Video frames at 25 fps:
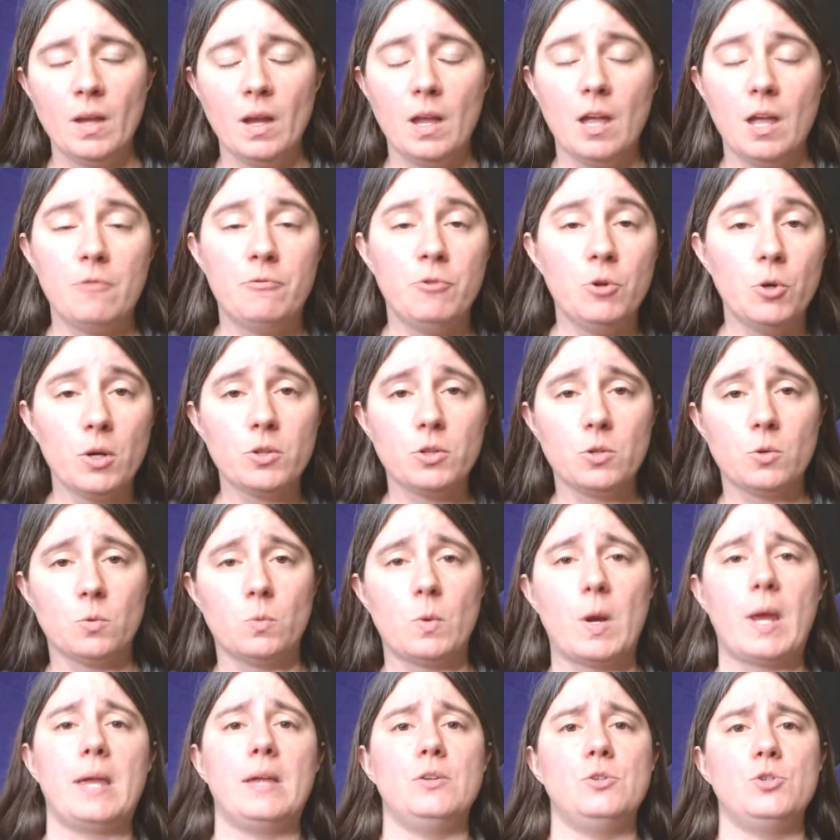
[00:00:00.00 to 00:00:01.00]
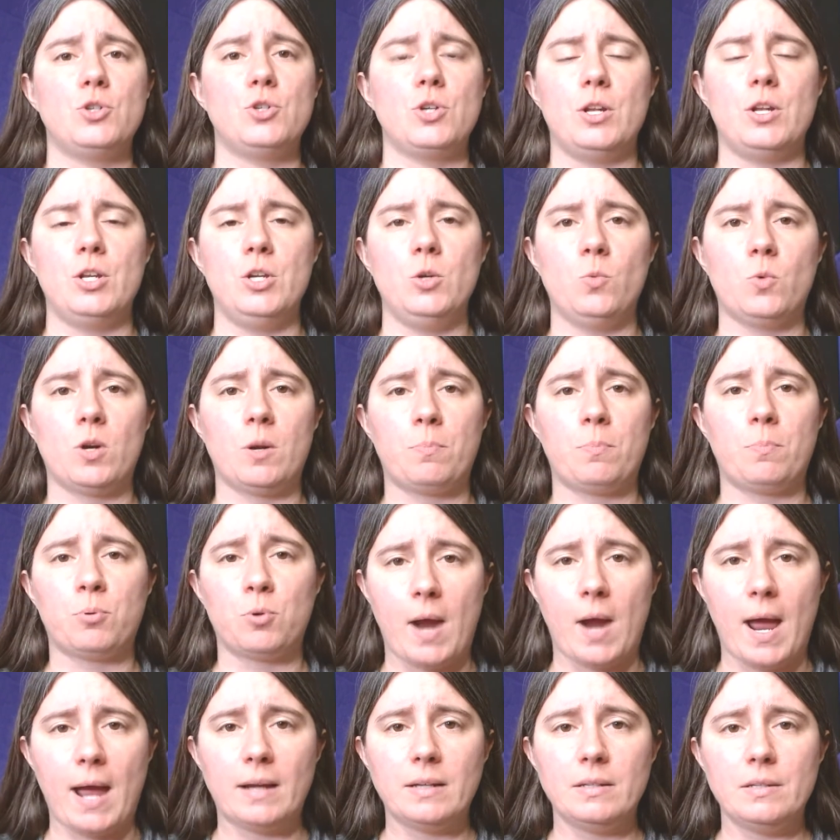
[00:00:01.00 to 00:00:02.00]
If you're at the range and you want to
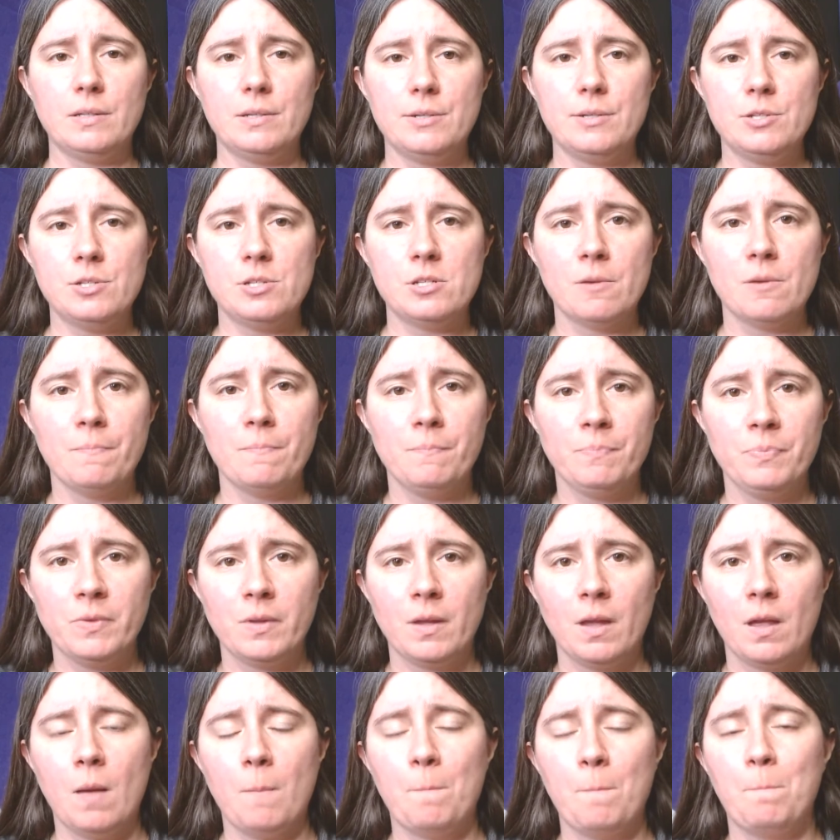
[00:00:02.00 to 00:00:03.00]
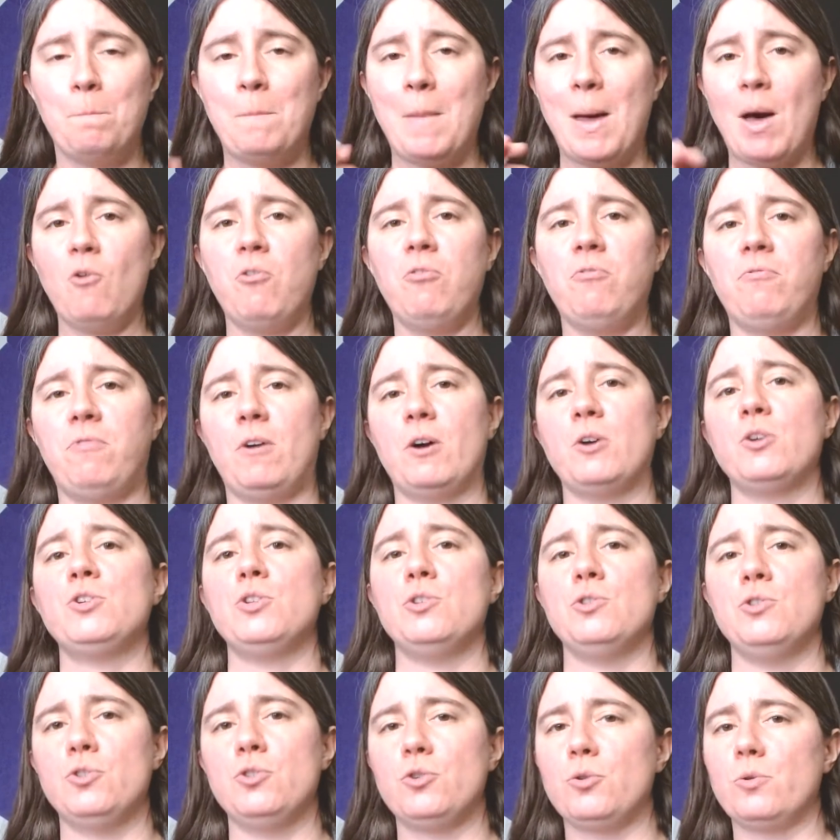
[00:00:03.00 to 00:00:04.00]
practice
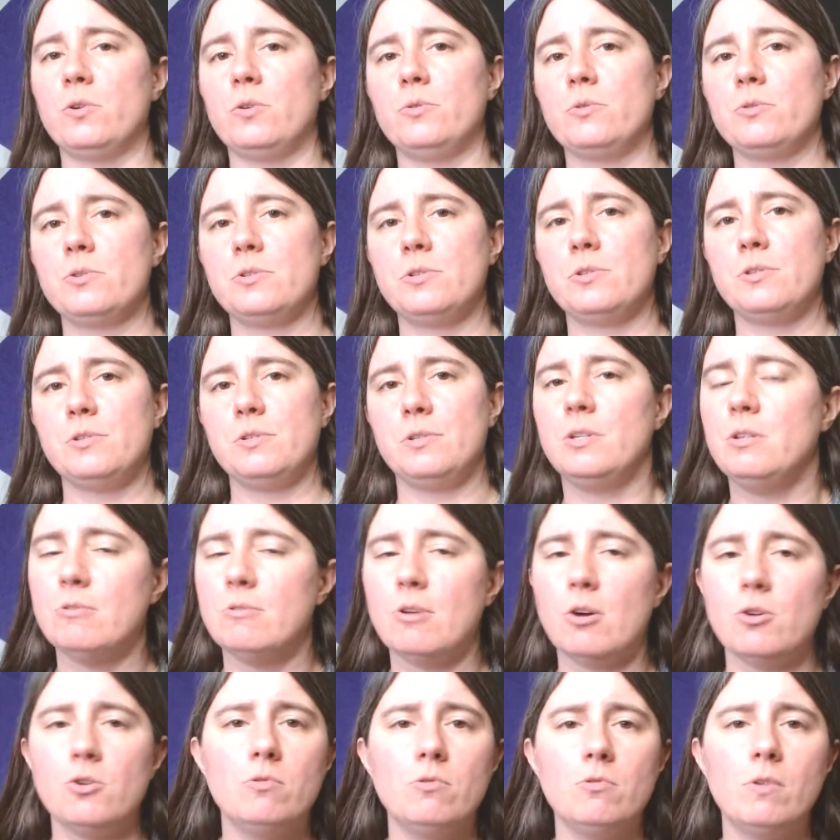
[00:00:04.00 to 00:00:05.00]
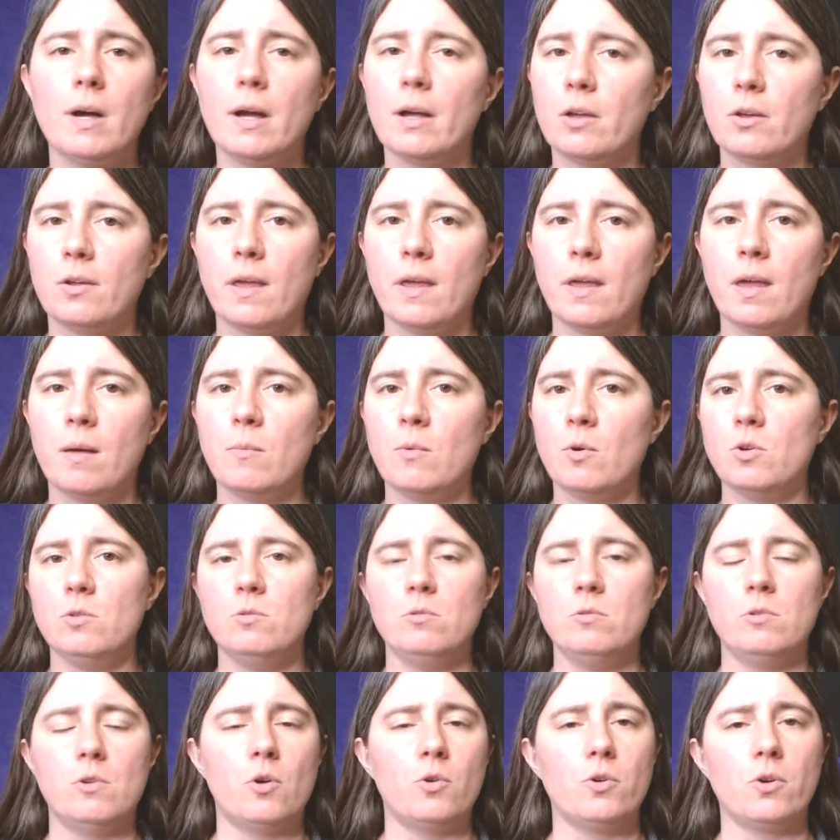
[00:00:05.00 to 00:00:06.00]
malfunction drills, you know you got good ammo,
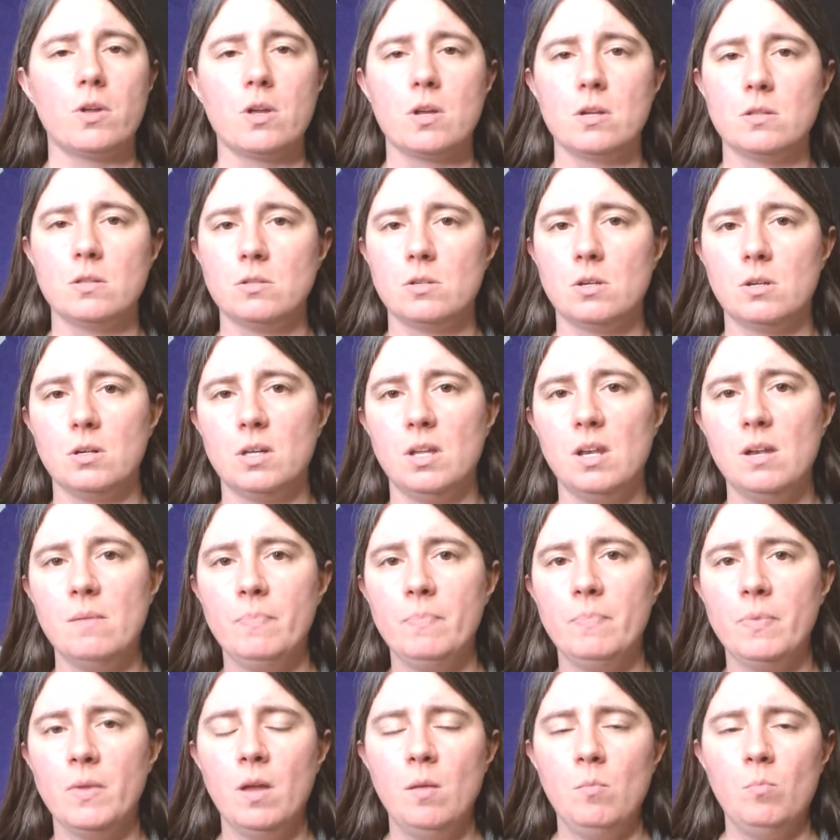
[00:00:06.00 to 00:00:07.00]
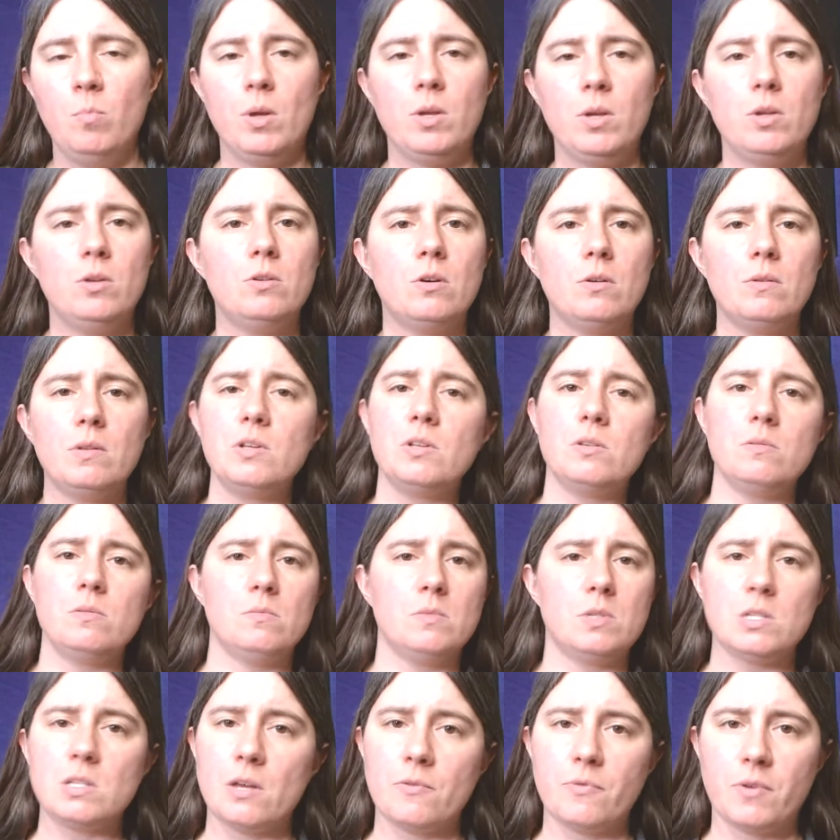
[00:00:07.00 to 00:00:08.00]
you know your gun's good, but you know that
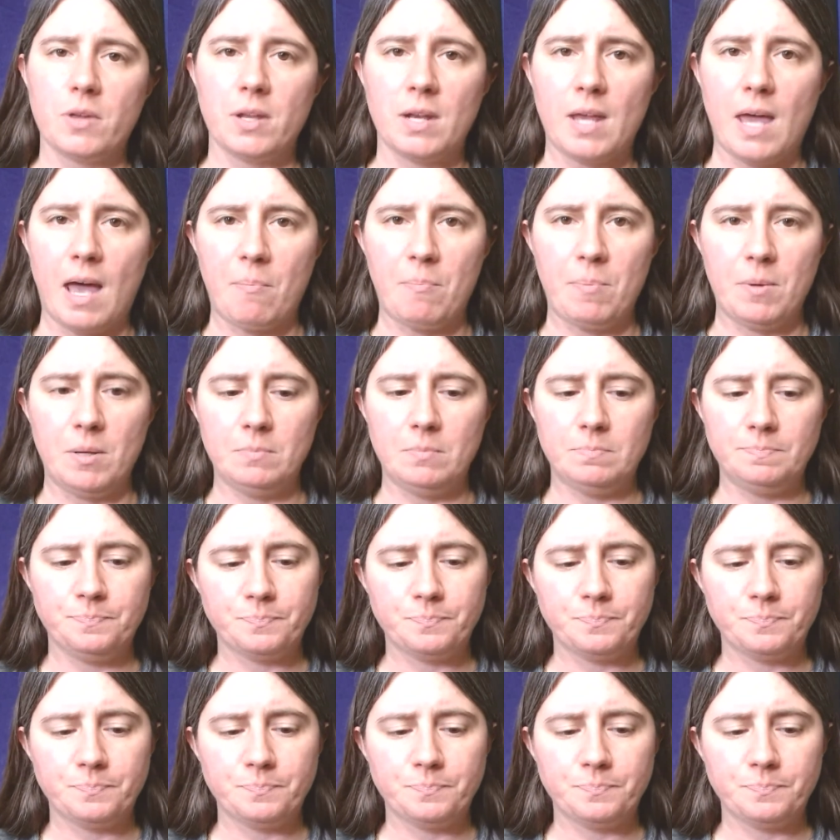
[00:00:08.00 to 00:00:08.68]
stuff can happen.